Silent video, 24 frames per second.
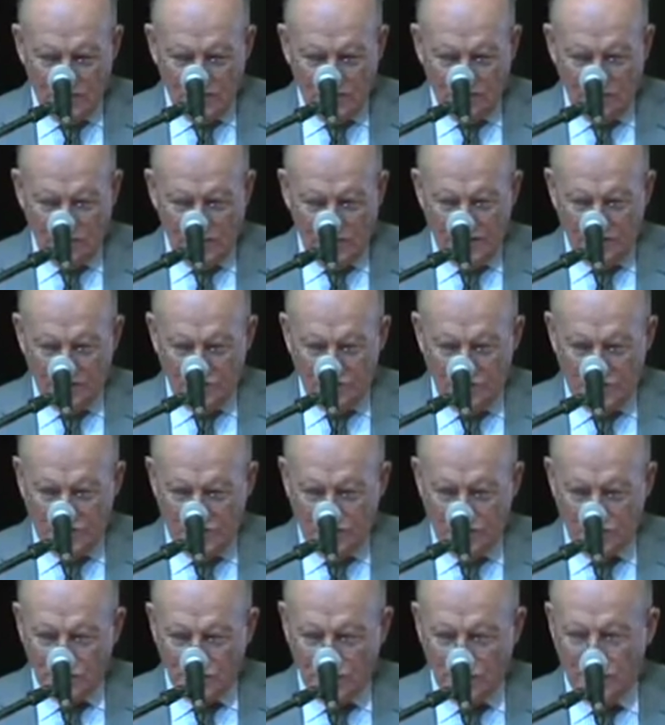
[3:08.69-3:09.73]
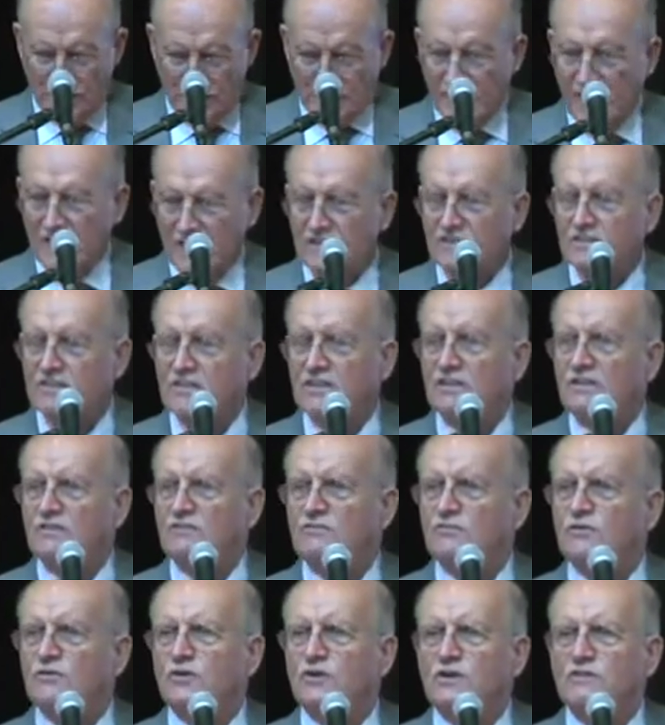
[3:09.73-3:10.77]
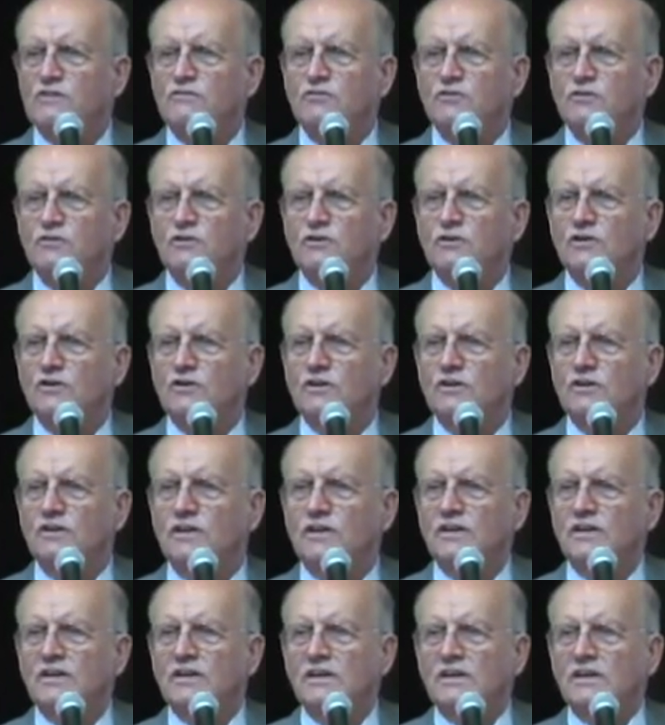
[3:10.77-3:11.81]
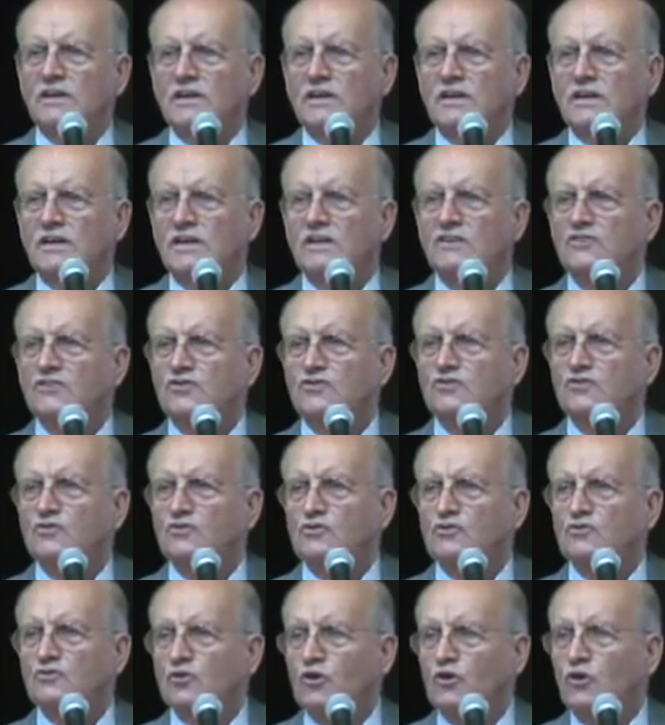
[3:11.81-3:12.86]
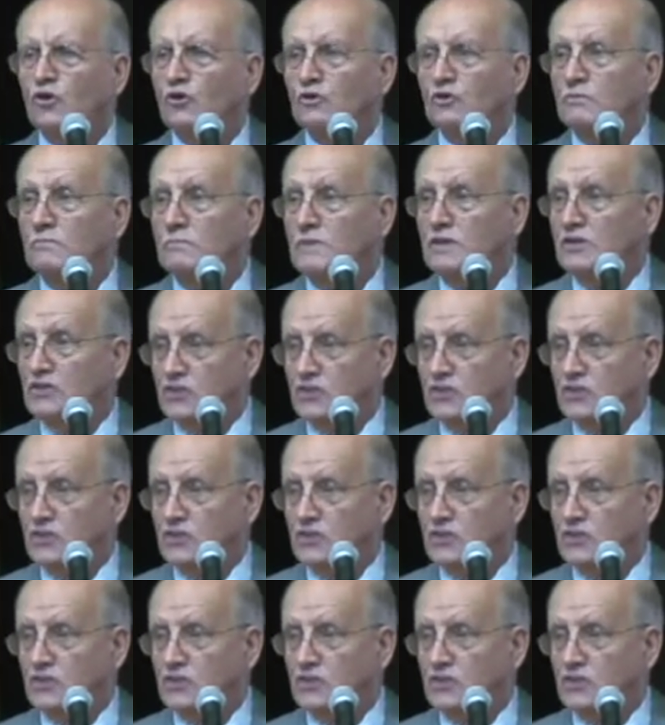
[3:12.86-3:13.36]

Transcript: on May 23rd, 1844, his twofold